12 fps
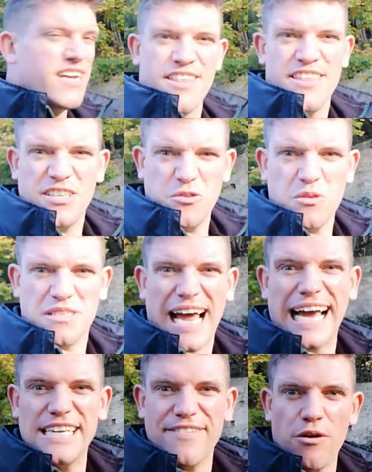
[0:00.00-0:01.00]
This was
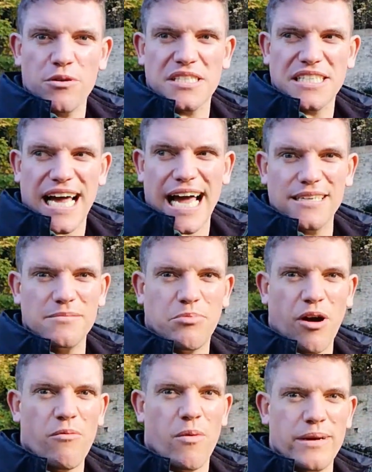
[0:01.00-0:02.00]
kind of our starting
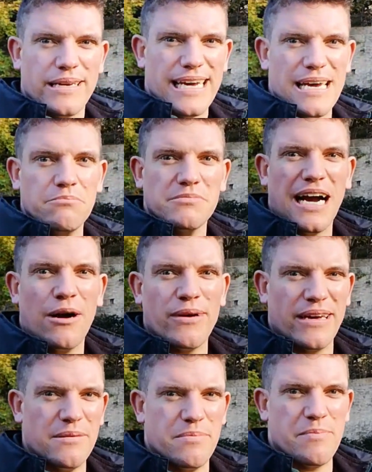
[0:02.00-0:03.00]
point where we came down, we
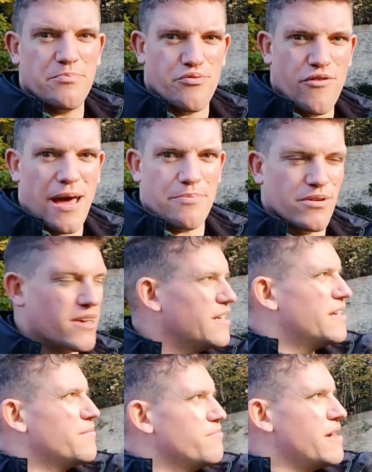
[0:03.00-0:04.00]
had a bit prep,
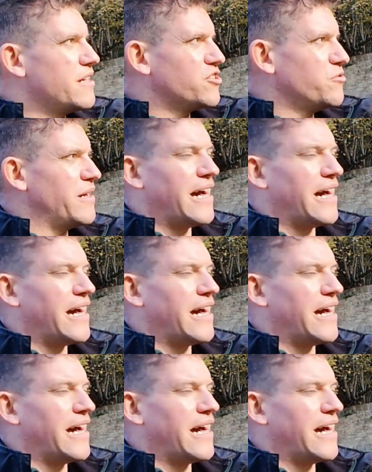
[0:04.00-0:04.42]
make sure we